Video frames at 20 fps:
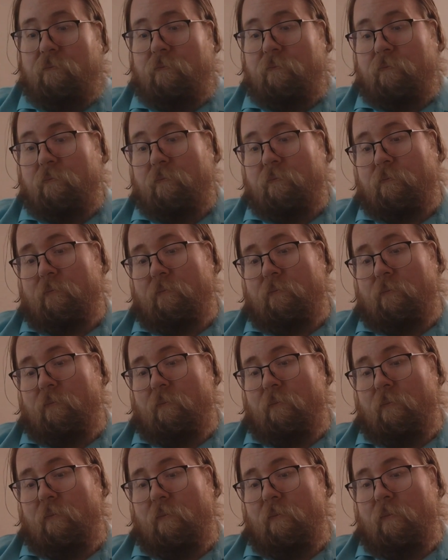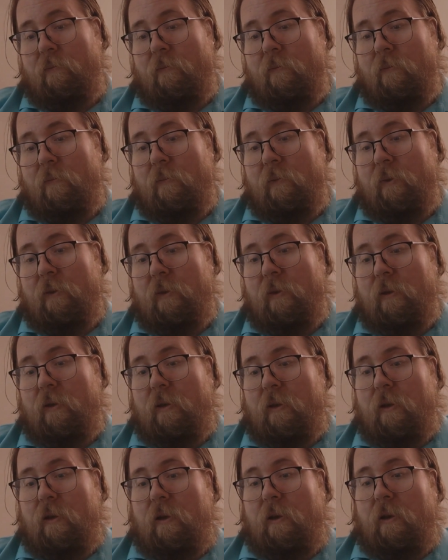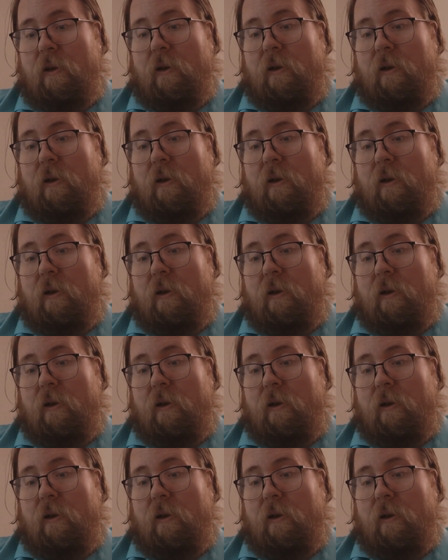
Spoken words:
Nothing is said.